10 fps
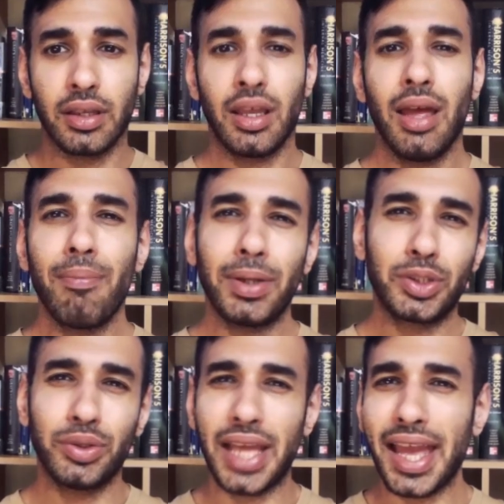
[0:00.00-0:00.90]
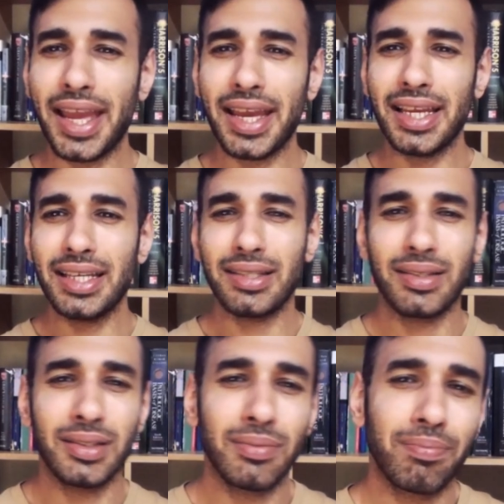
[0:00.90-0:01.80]
But
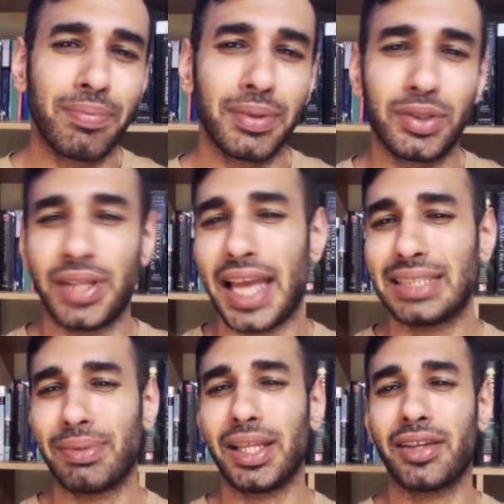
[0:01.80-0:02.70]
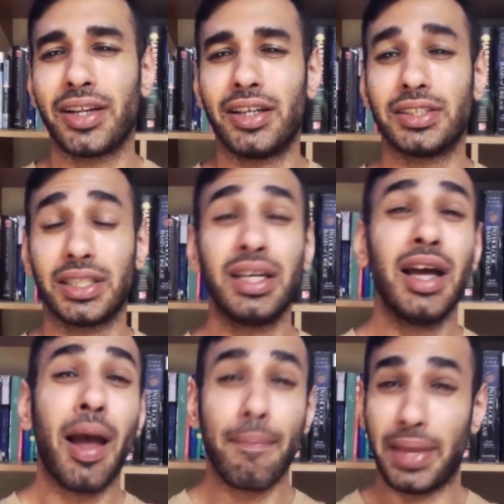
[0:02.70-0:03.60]
today's billionaires
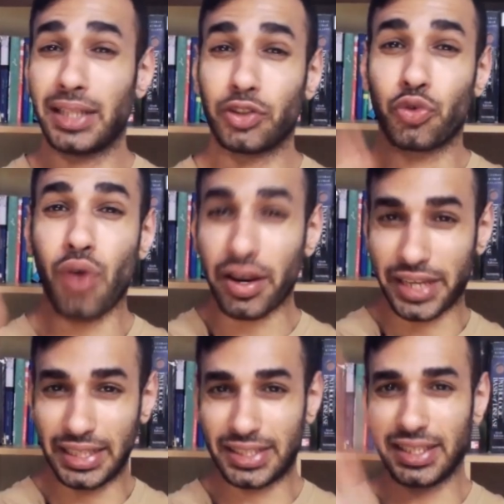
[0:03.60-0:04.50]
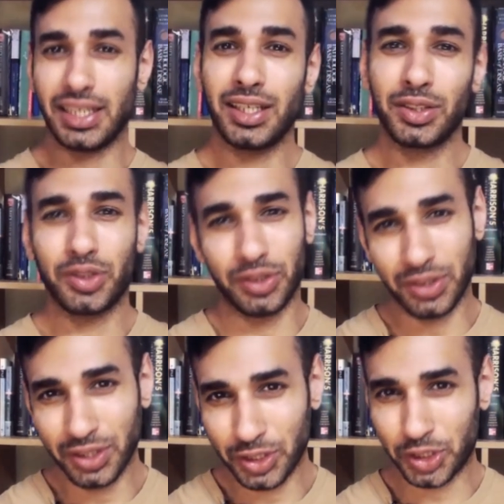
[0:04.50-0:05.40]
build rockets to
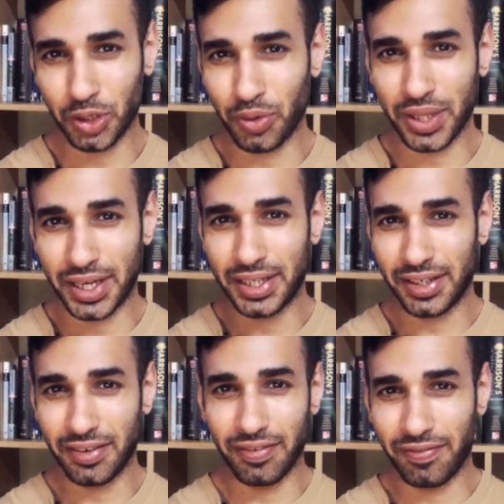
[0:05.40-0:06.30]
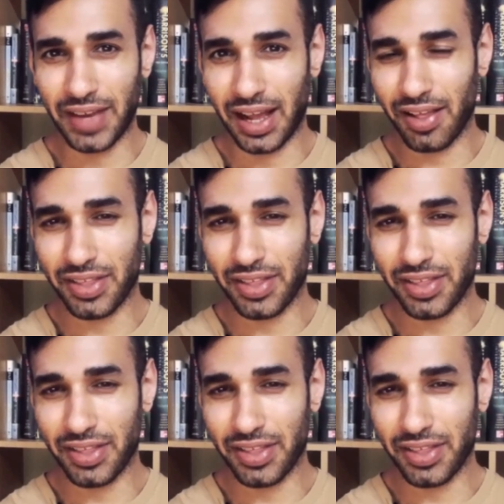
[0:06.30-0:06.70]
show their wealth.